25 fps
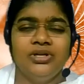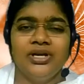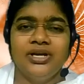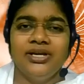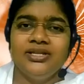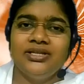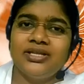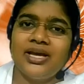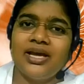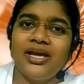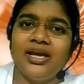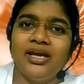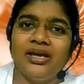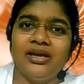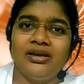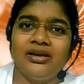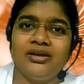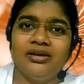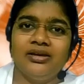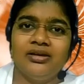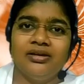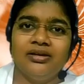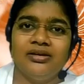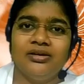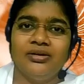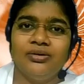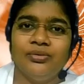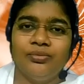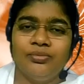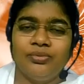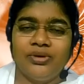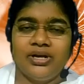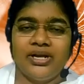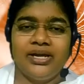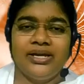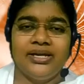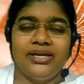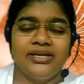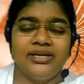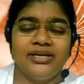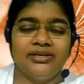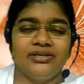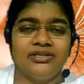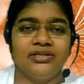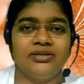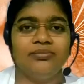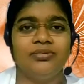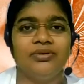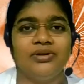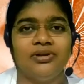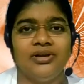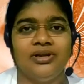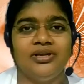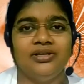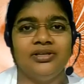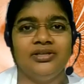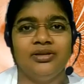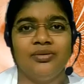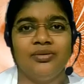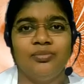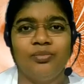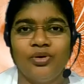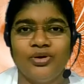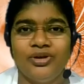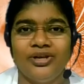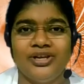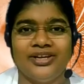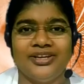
think when I get up early in the morning.